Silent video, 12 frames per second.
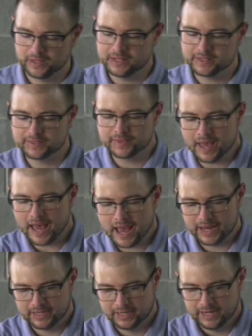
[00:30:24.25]
is
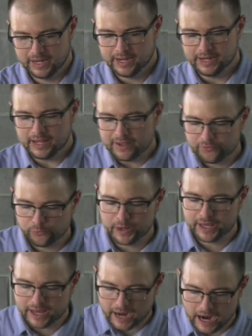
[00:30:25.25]
that if
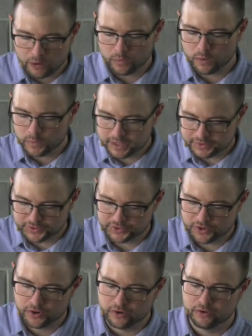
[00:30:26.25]
we got what we
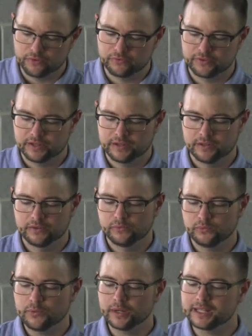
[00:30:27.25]
deserved,
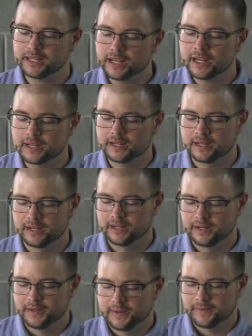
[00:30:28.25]
we would get
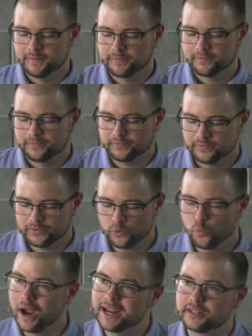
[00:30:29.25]
the
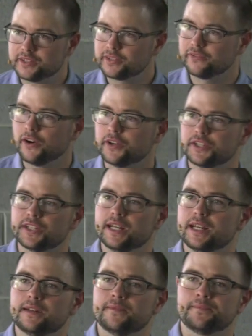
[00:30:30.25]
wages of our
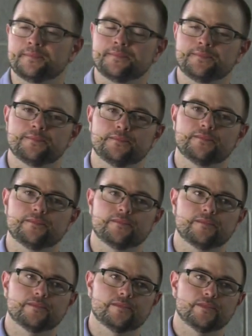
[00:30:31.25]
sin.
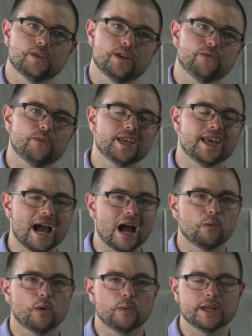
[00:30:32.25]
If we
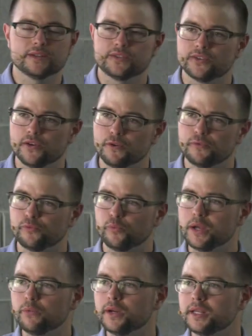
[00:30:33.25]
got what we deserved,
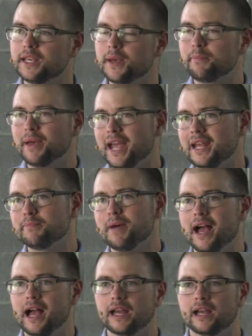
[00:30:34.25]
we would get paid
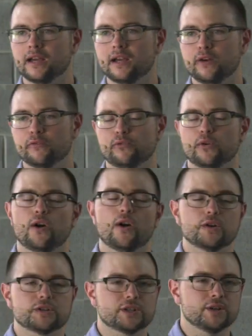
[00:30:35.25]
back for
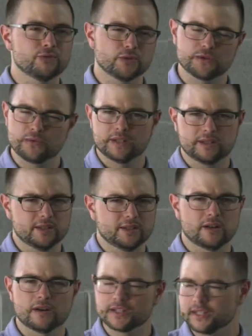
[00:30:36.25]
our sinful choices
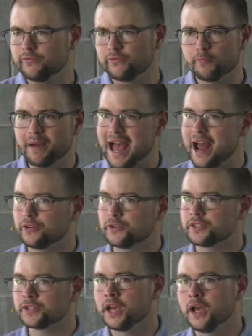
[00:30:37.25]
and our sinful
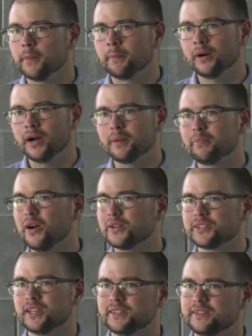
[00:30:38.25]
patterns. But Paul
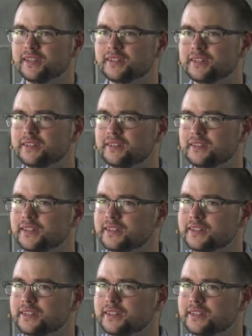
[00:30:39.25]
says this is